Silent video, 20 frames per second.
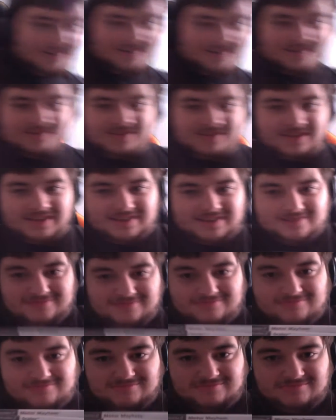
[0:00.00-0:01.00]
Like,
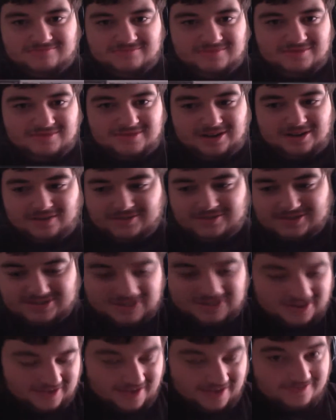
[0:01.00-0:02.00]
I mean, I'm going to show
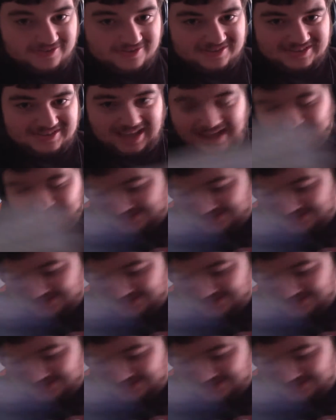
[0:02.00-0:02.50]
you every stack.